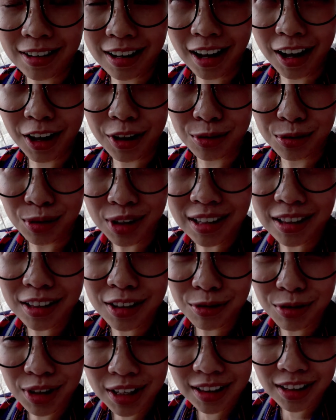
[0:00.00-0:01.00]
I
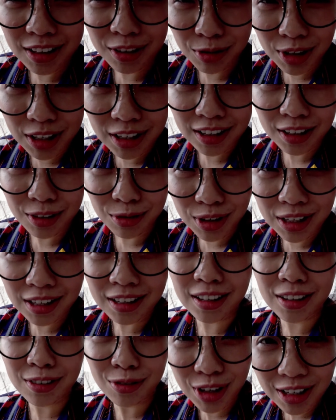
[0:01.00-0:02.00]

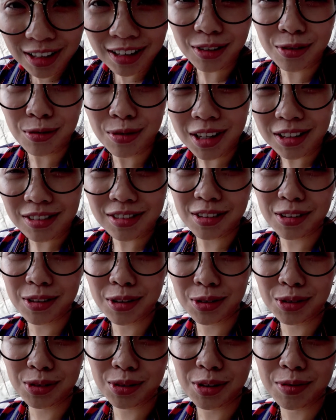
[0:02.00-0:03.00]
really want to go
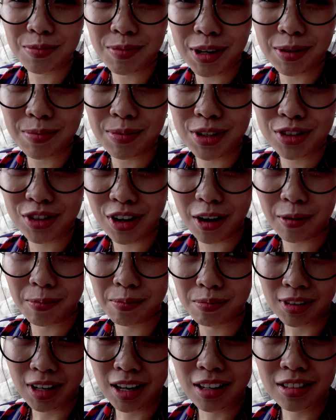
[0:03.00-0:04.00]
to a baby shop.
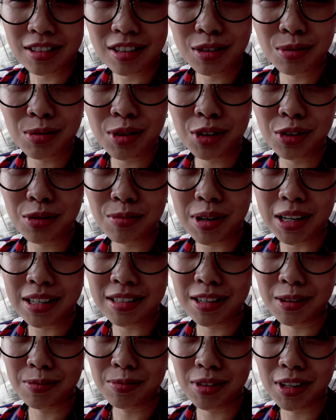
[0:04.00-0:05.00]
I just want to buy
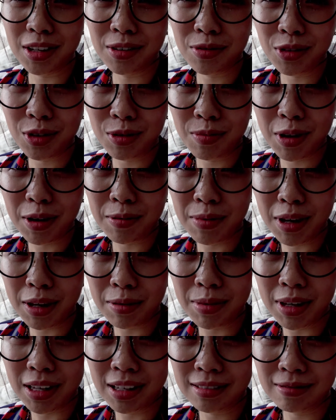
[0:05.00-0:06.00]
something for my baby.